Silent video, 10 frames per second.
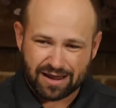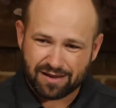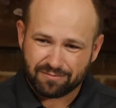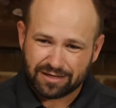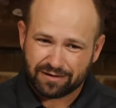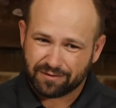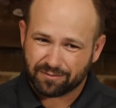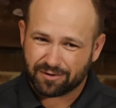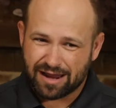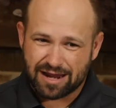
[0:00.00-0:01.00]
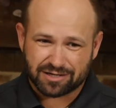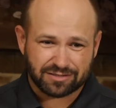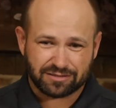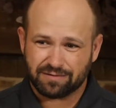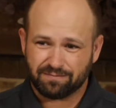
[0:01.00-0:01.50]
how many of them are
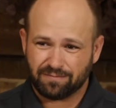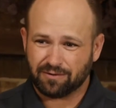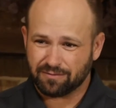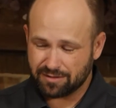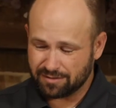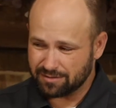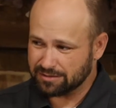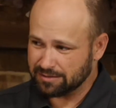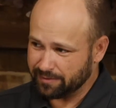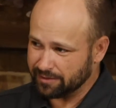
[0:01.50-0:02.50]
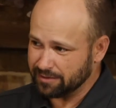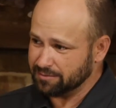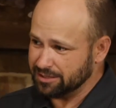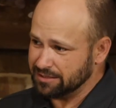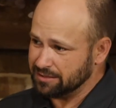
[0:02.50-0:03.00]
actually going on to become
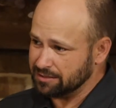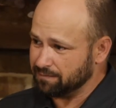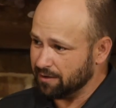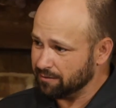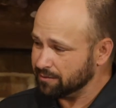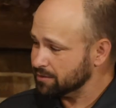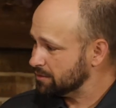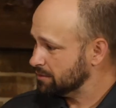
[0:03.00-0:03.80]
Jesus followers?